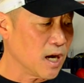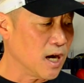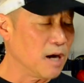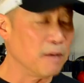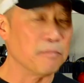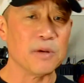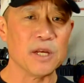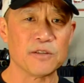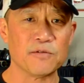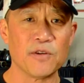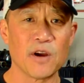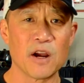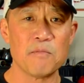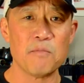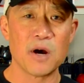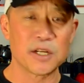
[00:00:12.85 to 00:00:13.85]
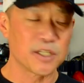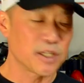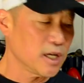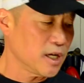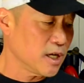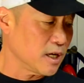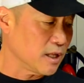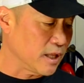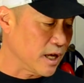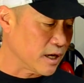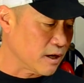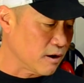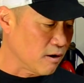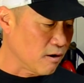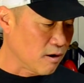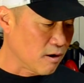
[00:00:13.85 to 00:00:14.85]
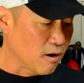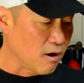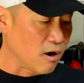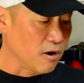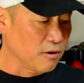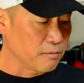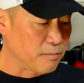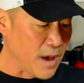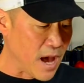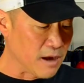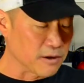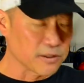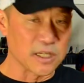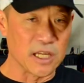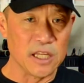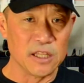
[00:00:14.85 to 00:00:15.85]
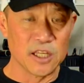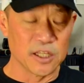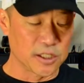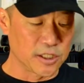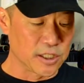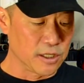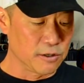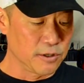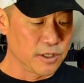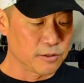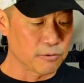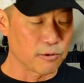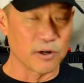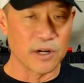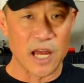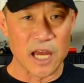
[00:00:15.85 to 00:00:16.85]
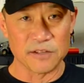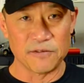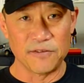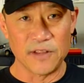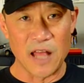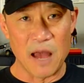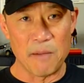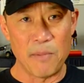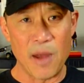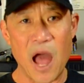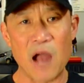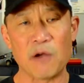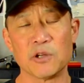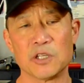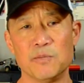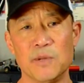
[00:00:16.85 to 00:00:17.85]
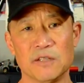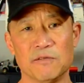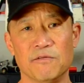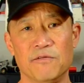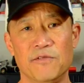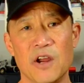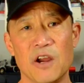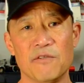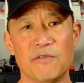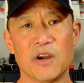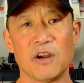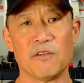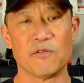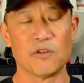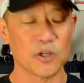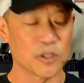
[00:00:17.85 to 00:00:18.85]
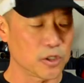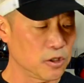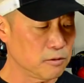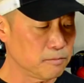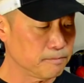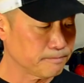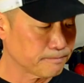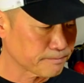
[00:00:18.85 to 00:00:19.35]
It's very much like all the paddles in this series where it has a flat back, which makes it very, very versatile.